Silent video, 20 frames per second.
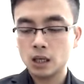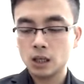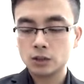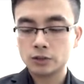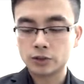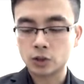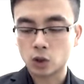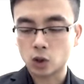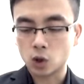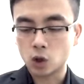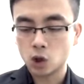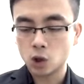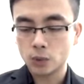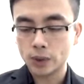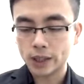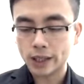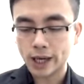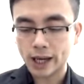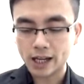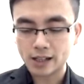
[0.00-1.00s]
So all
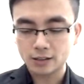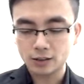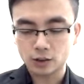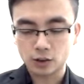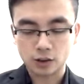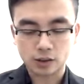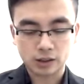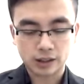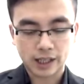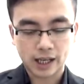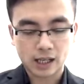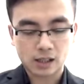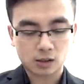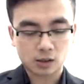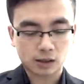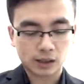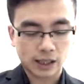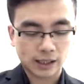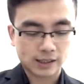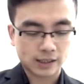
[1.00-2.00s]
we can do in
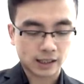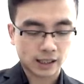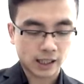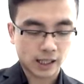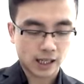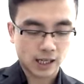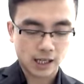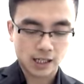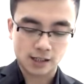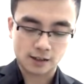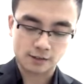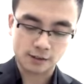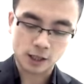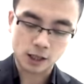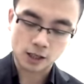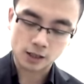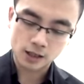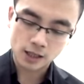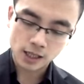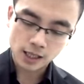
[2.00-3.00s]
calculating the I R
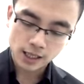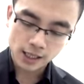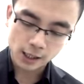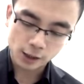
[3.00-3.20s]
R